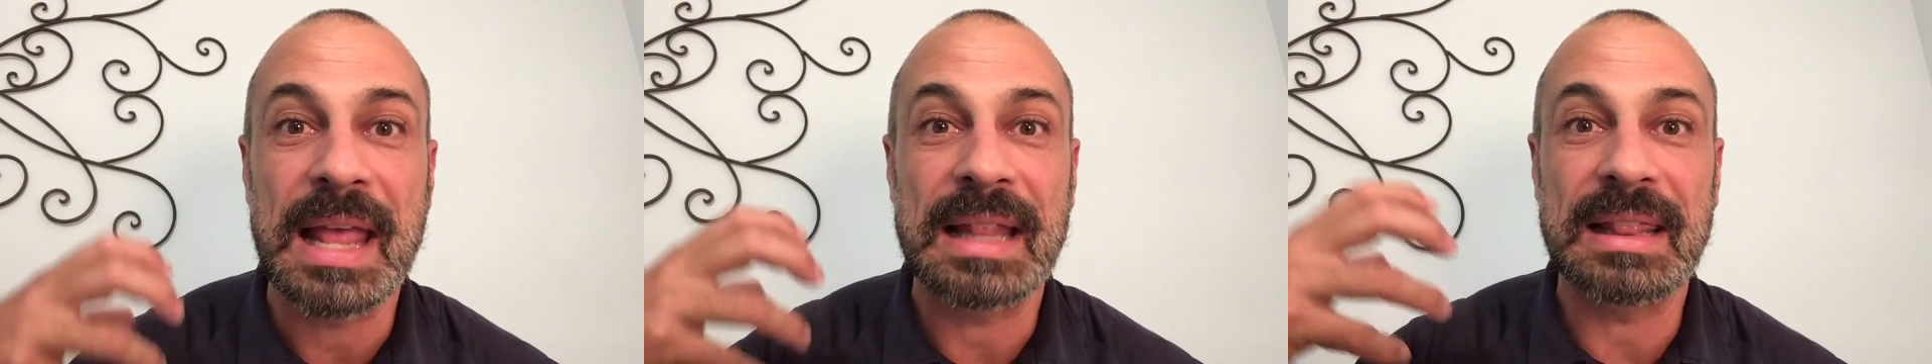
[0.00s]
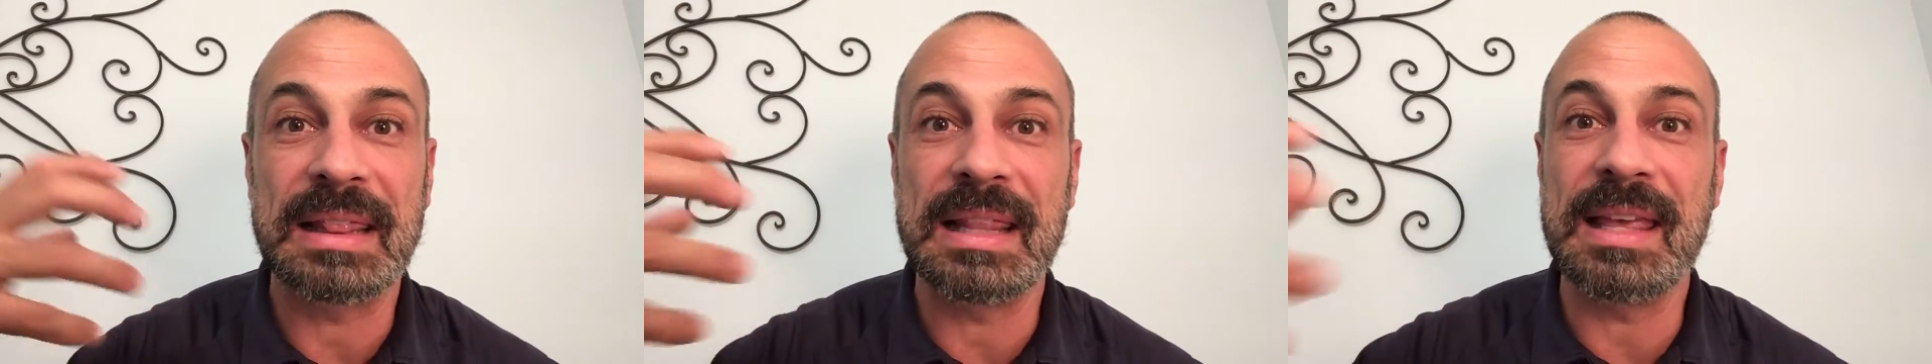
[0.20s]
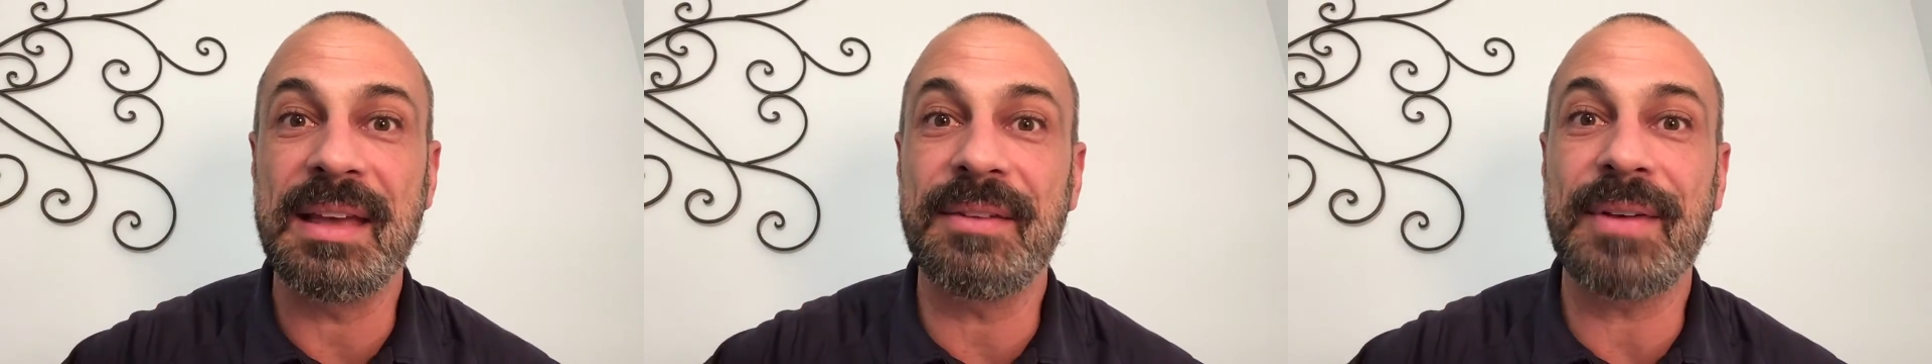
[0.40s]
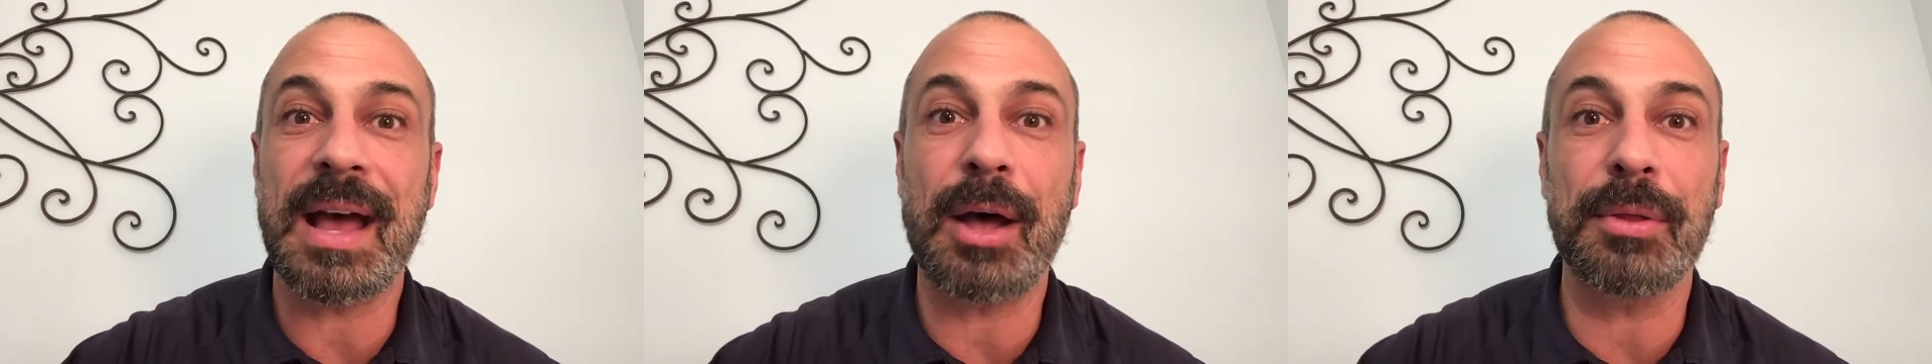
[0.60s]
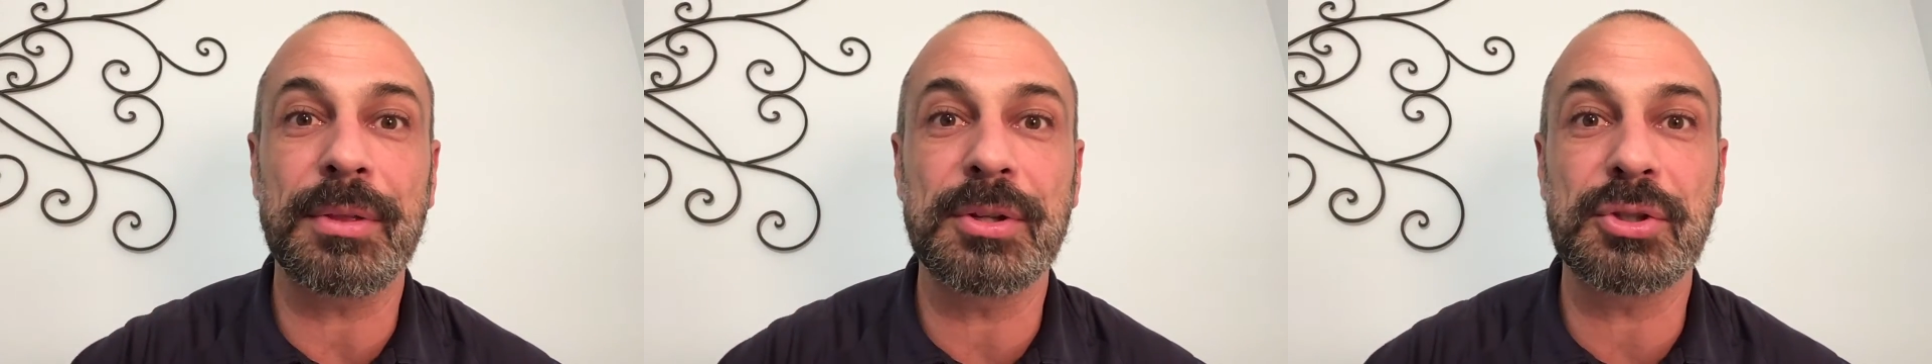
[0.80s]
live
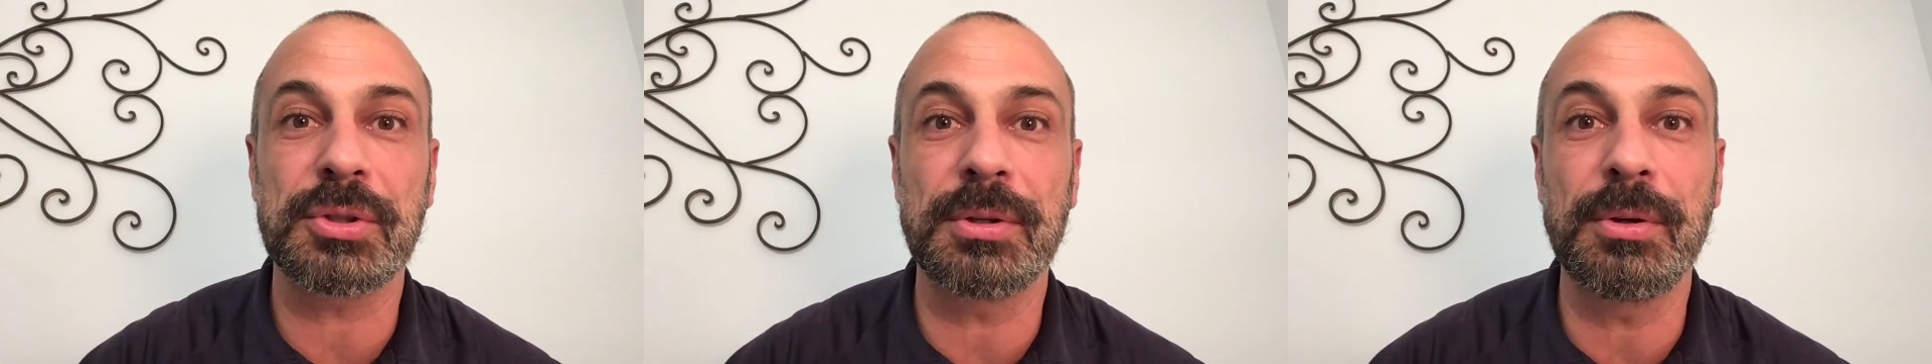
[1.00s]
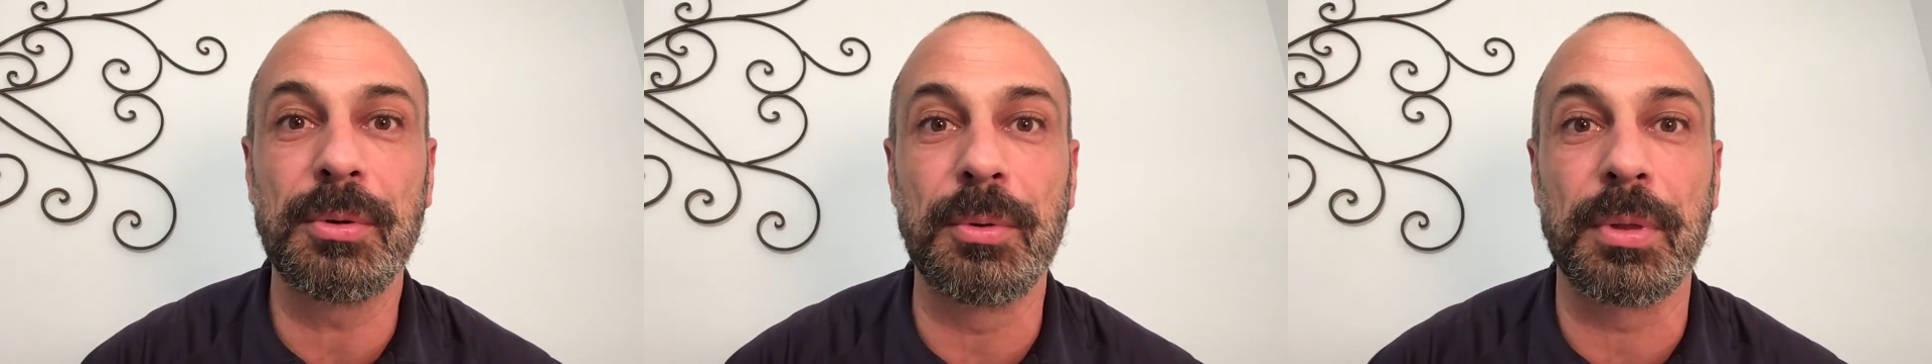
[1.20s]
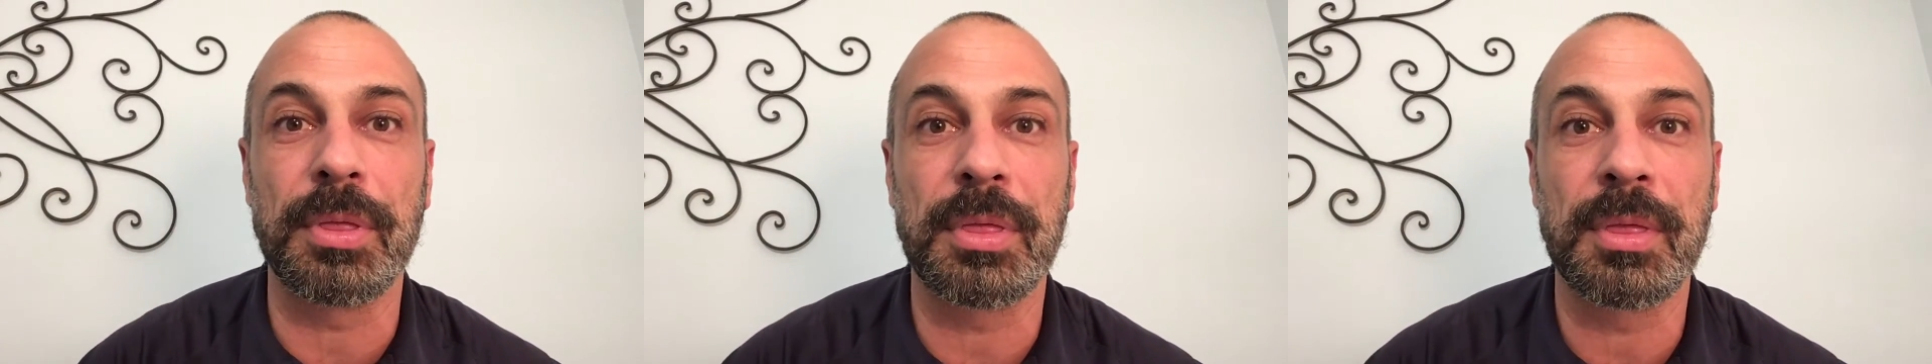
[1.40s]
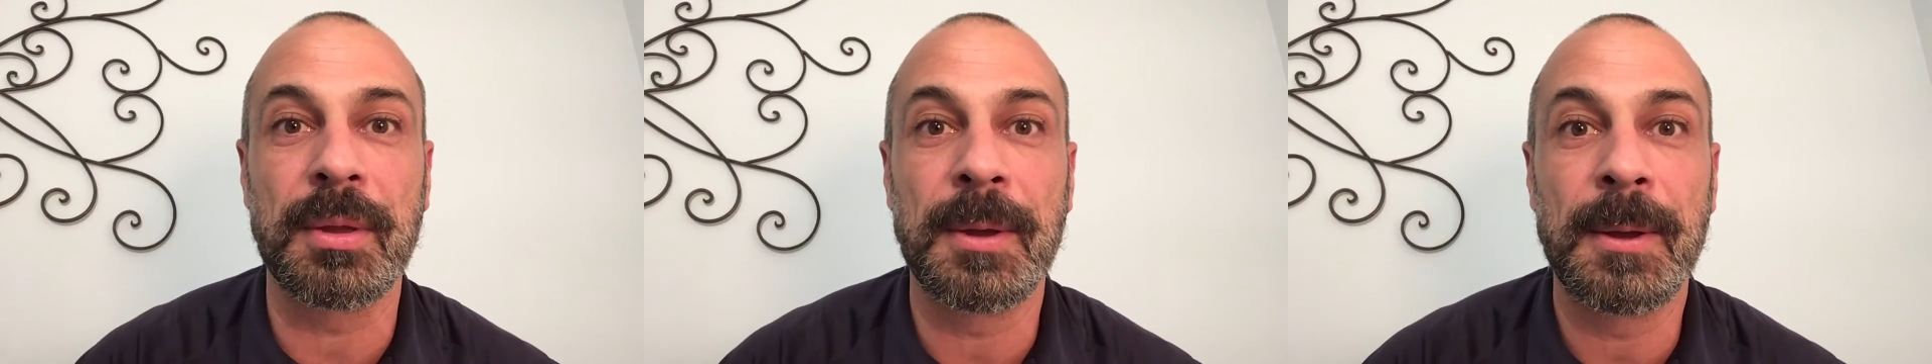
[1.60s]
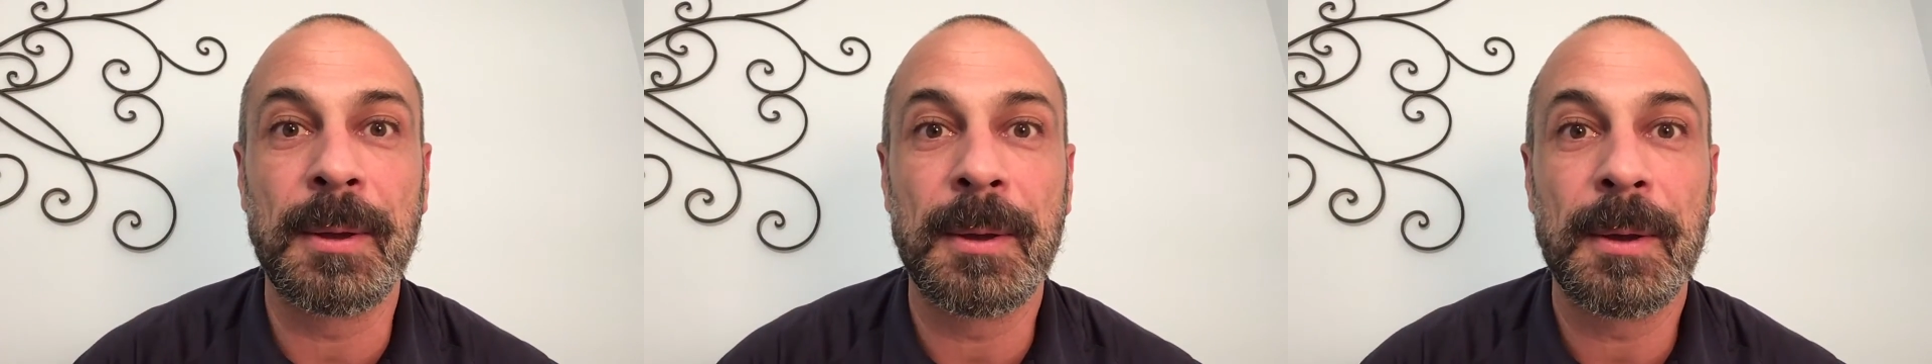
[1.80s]
out the truth,
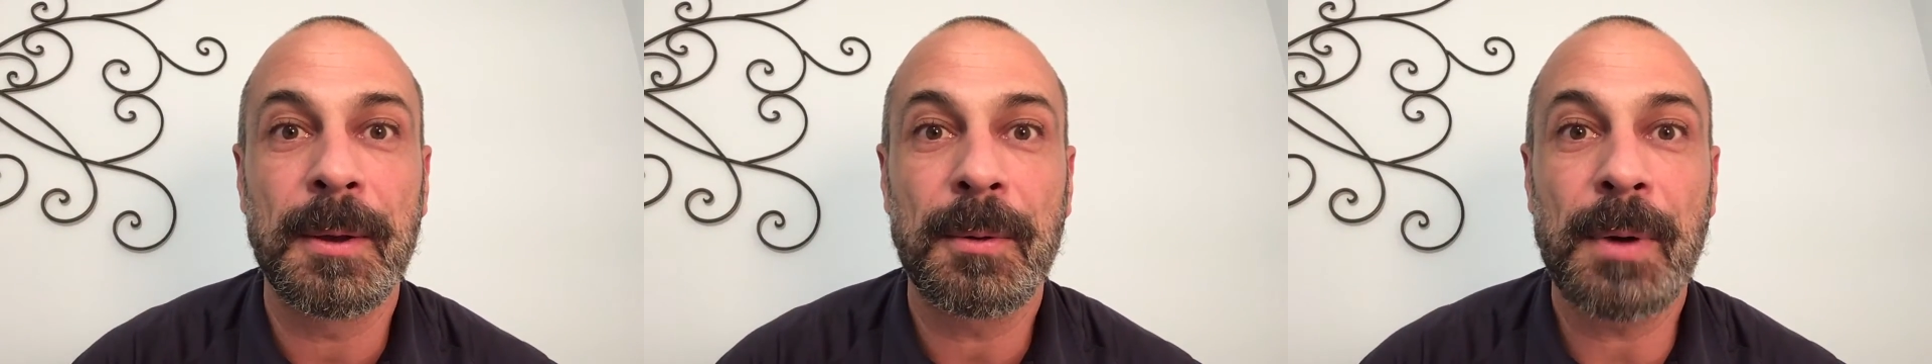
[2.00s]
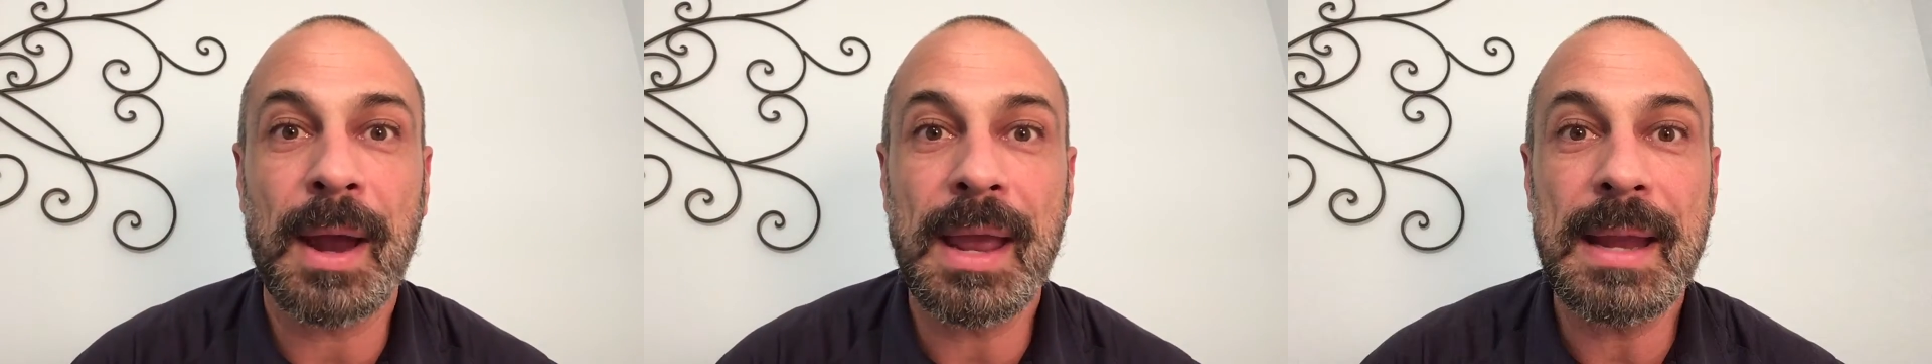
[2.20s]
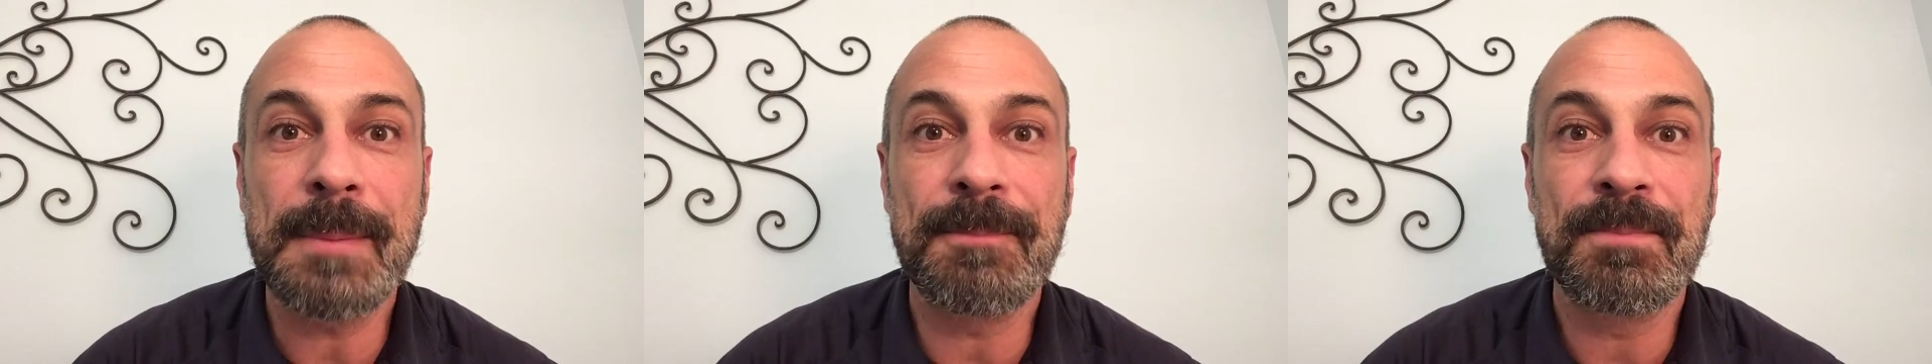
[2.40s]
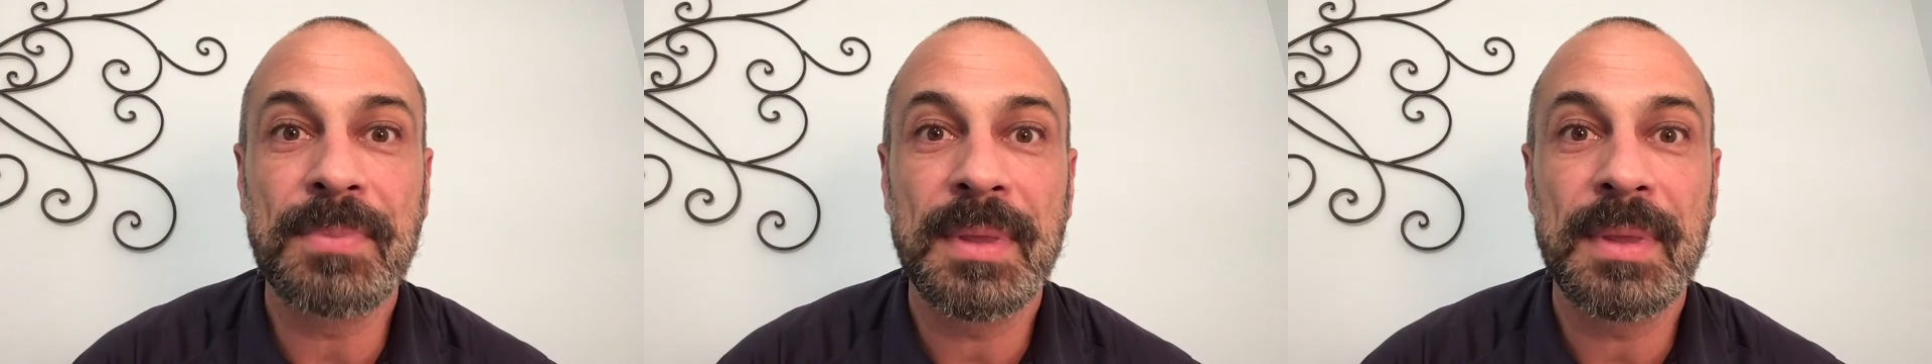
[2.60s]
right?